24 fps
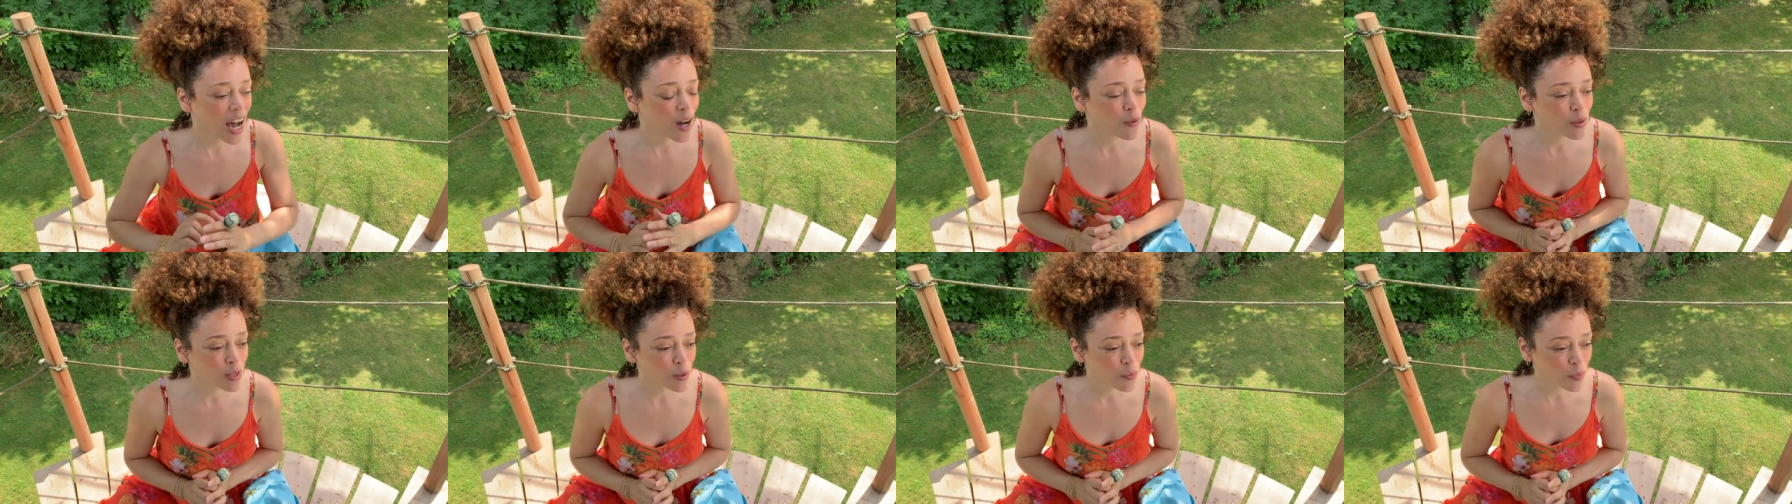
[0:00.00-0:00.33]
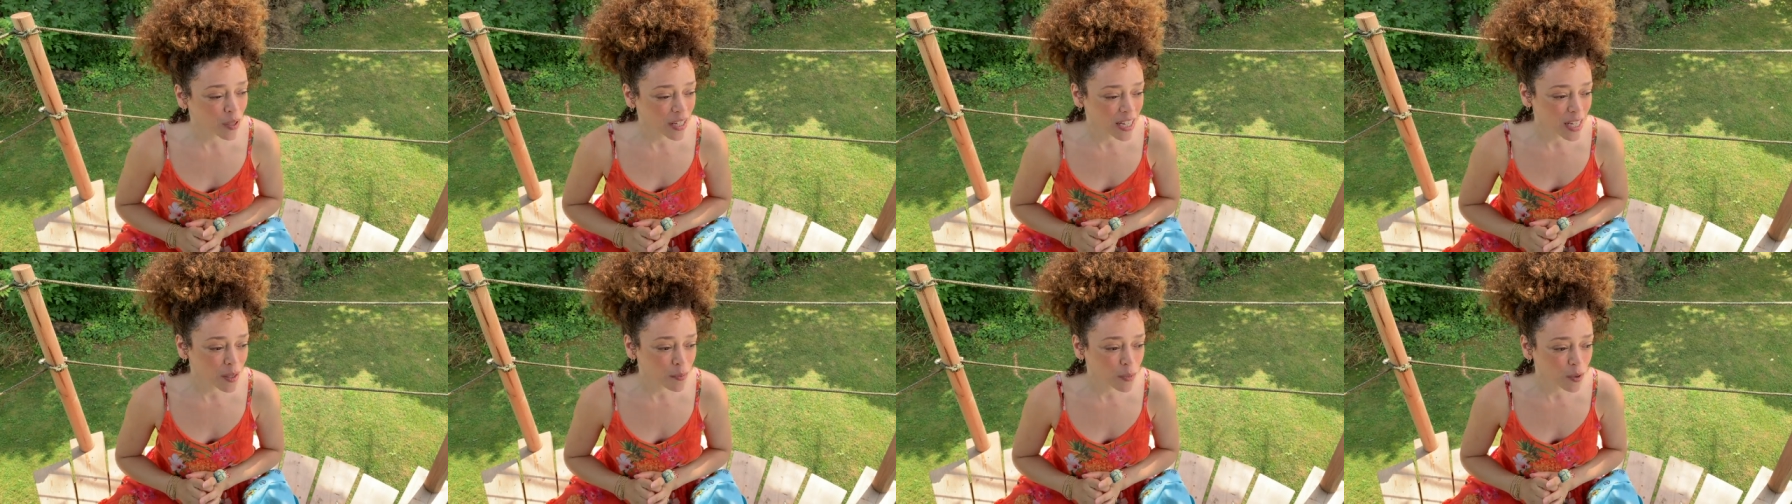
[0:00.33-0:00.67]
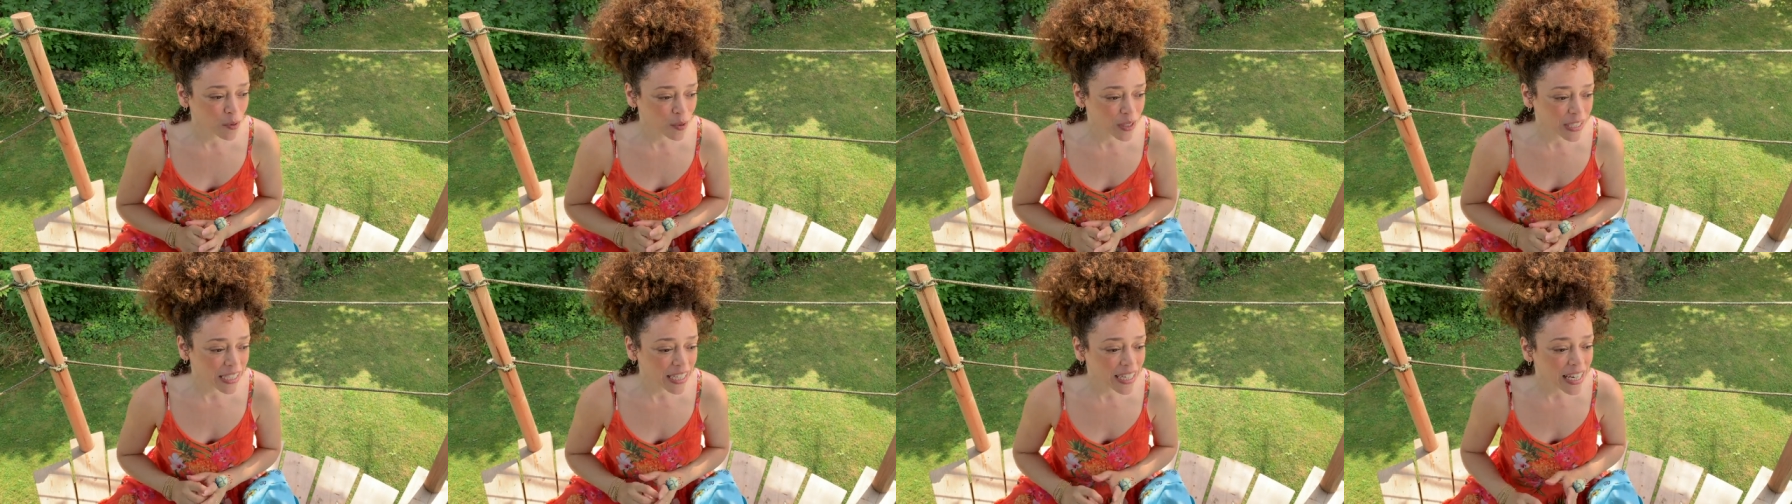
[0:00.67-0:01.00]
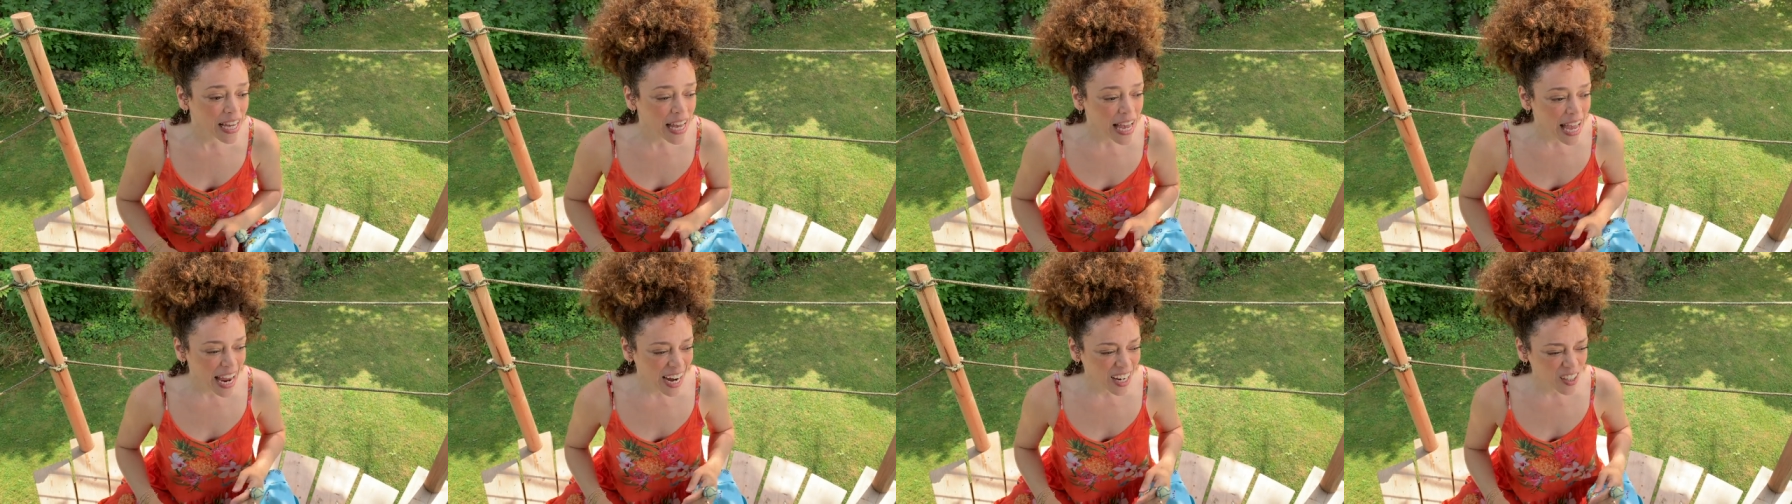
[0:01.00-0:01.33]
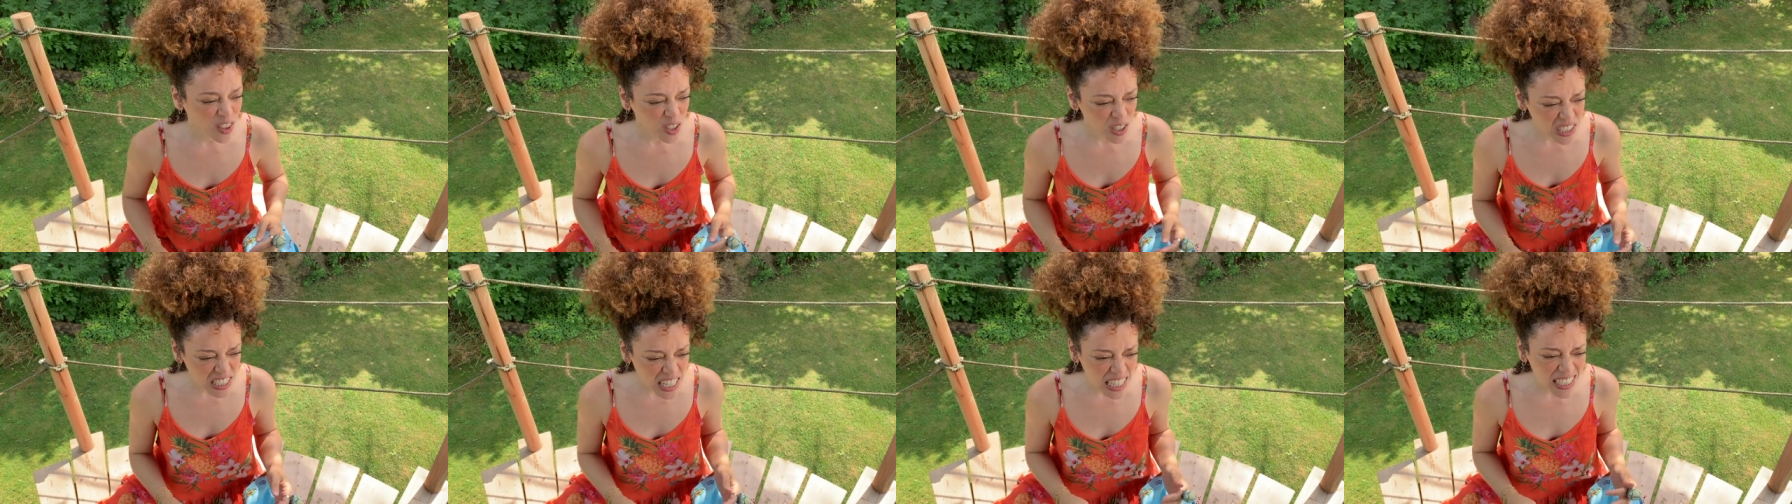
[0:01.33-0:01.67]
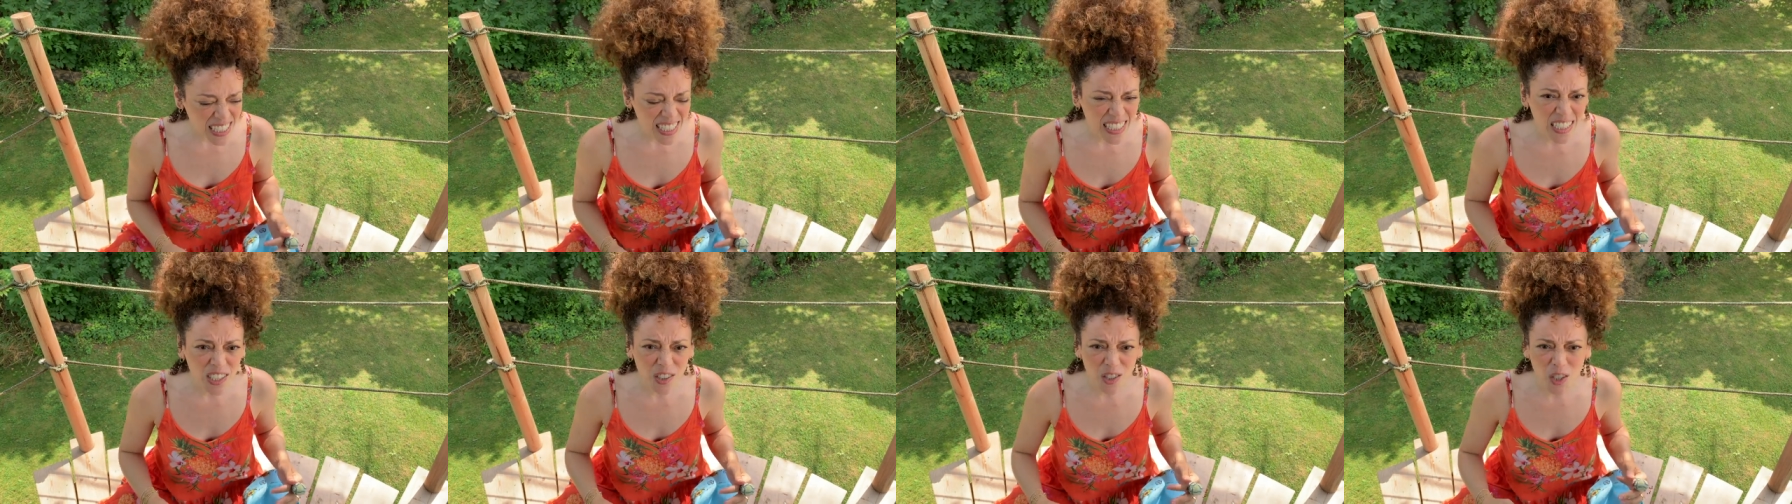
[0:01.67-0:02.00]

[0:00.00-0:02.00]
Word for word: I was playing Maria, and there's that scene,